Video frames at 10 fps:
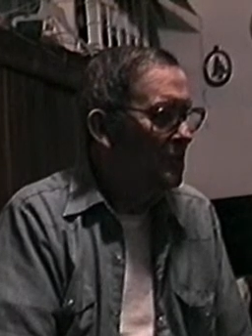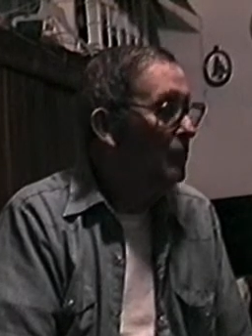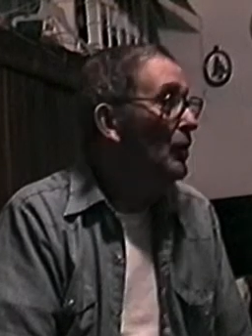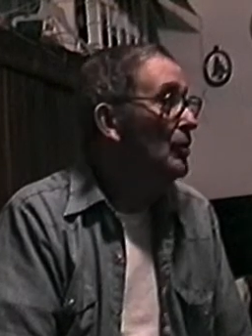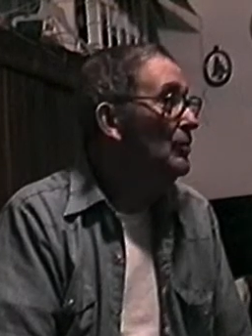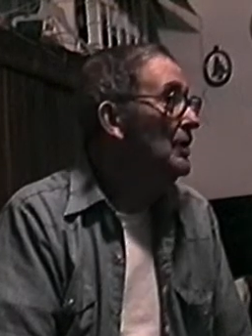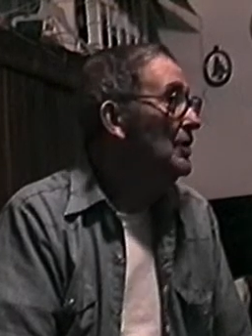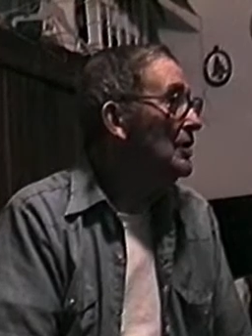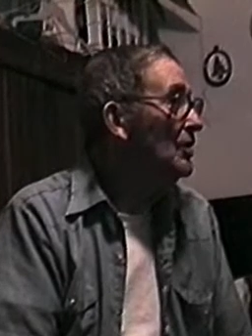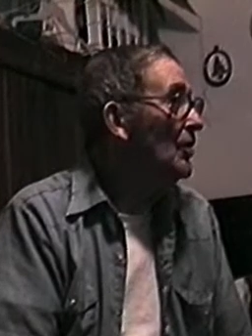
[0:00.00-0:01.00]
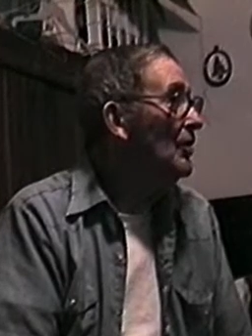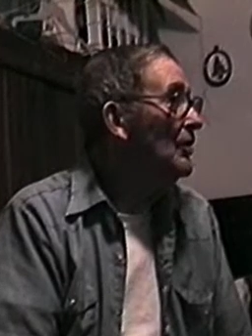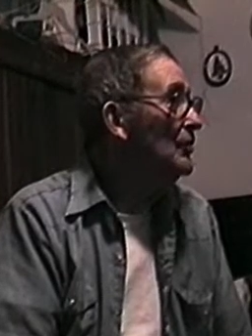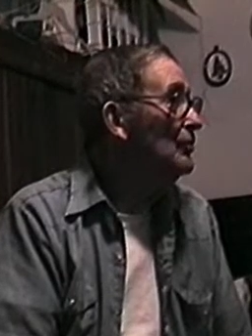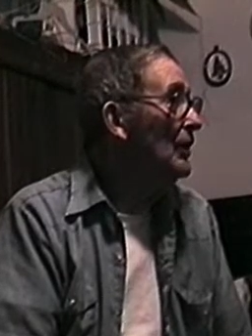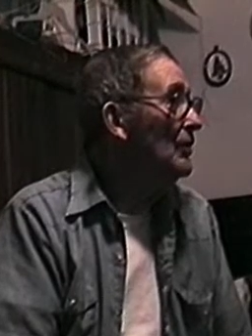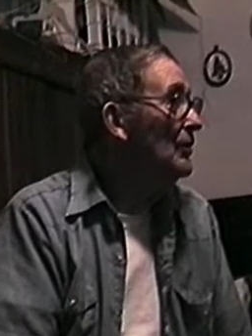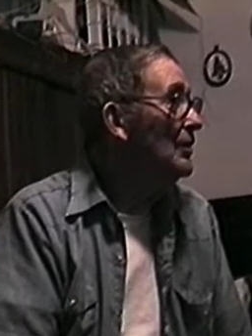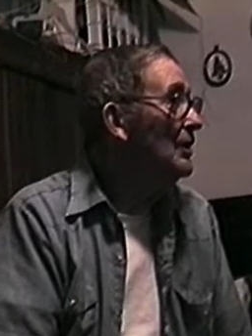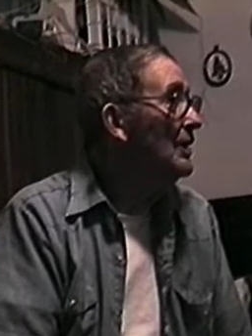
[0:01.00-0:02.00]
promoted me to car
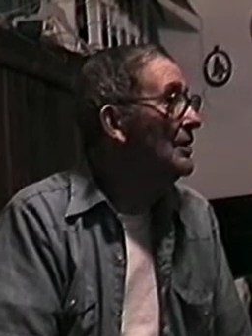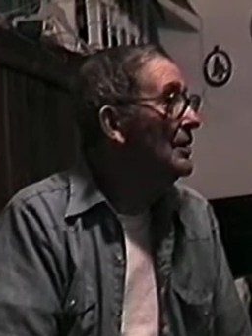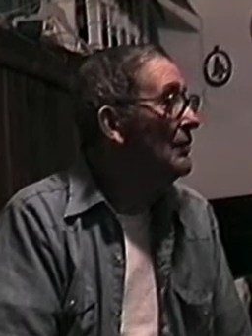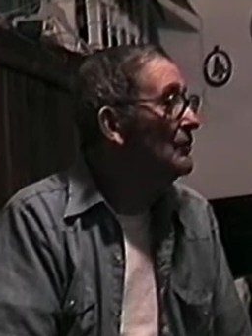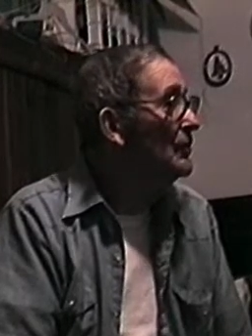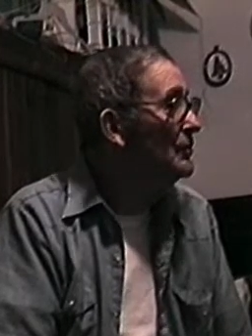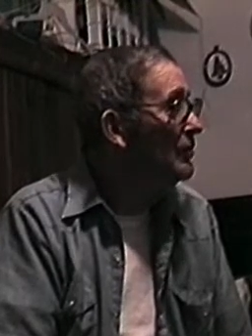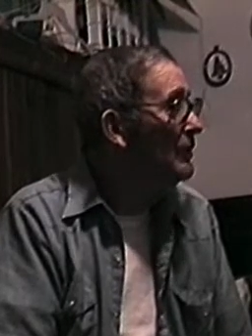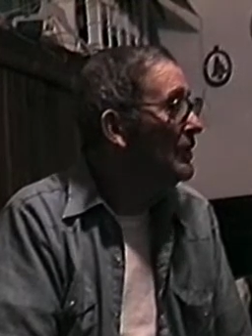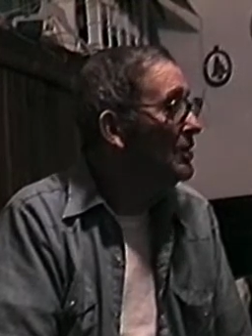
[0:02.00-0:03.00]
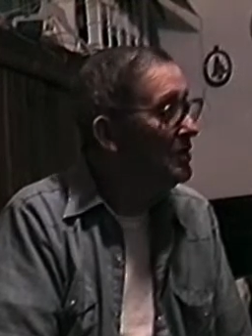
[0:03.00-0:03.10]
inspector. After so many